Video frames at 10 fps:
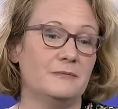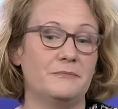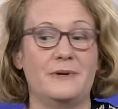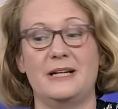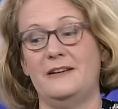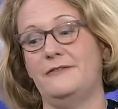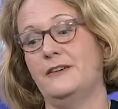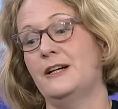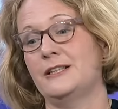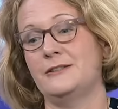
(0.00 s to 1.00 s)
but I've
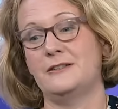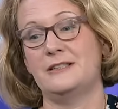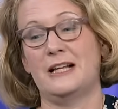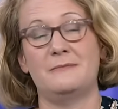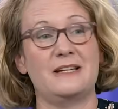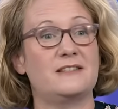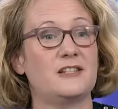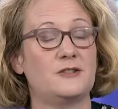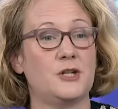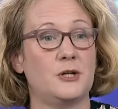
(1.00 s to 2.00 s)
forgotten to tell my
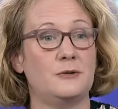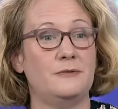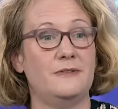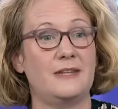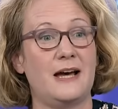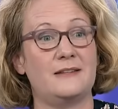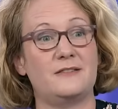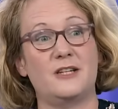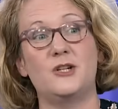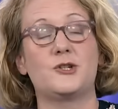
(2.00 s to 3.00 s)
CISO that
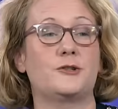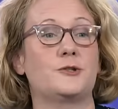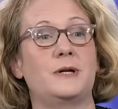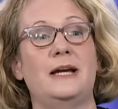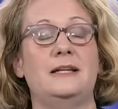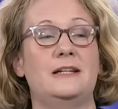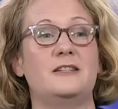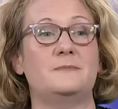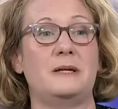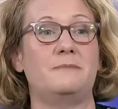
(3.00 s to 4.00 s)
he should train his
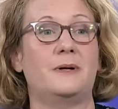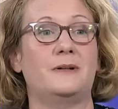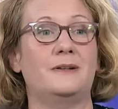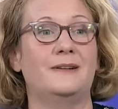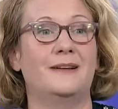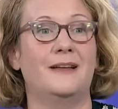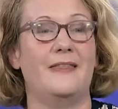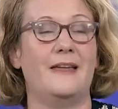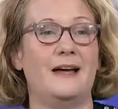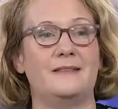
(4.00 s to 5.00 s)
people
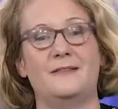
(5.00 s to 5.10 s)
that,